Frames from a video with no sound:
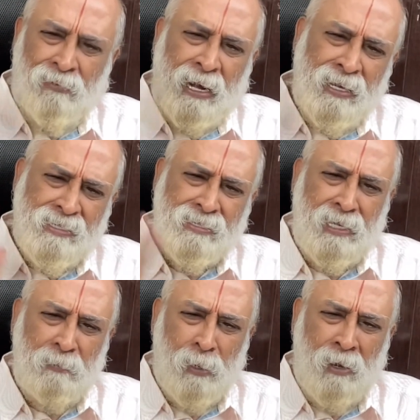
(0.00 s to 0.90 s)

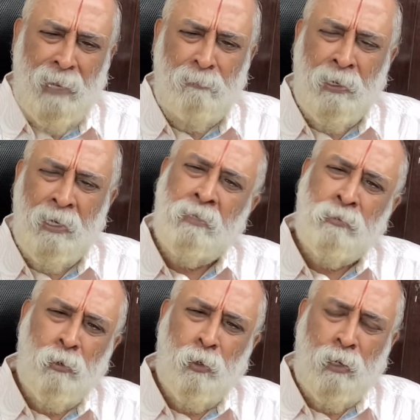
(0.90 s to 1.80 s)
Fights keep
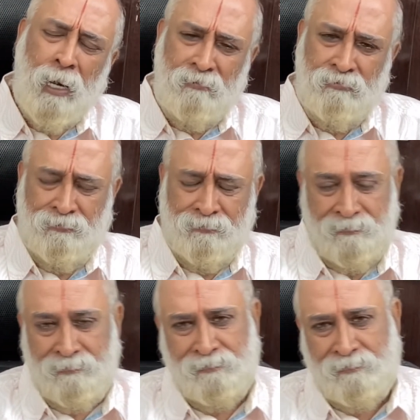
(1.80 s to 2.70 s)
happening throughout life.